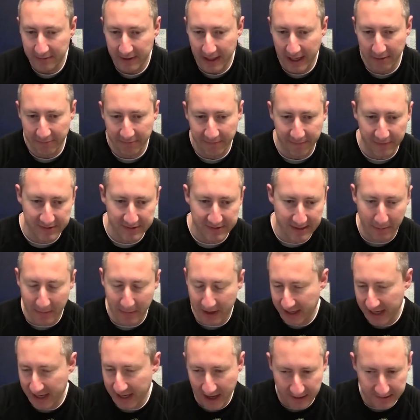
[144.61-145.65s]
And for
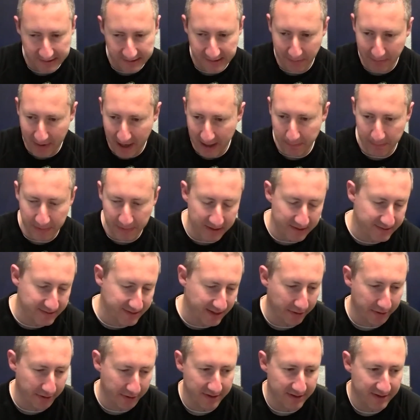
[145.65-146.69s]
somebody else, it might be a
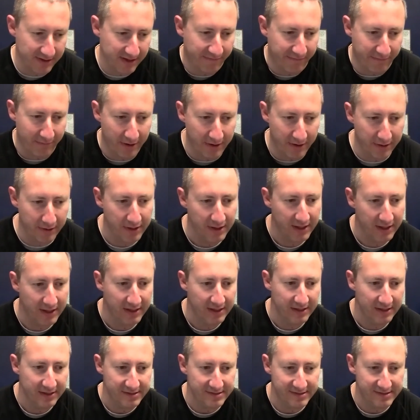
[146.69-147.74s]
totally different
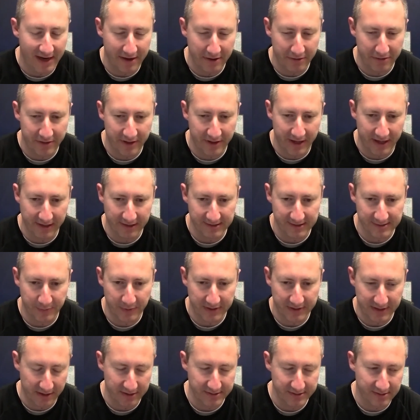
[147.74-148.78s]
set of things,
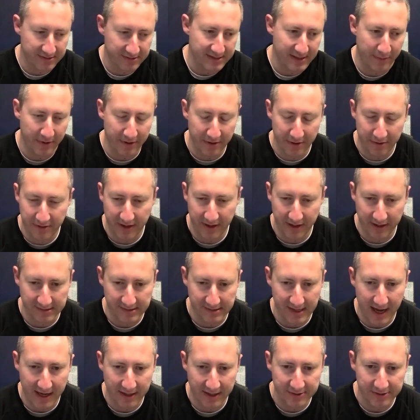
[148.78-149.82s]
but those are some of the things
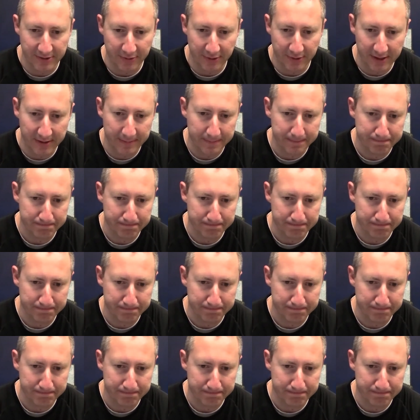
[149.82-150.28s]
I enjoy.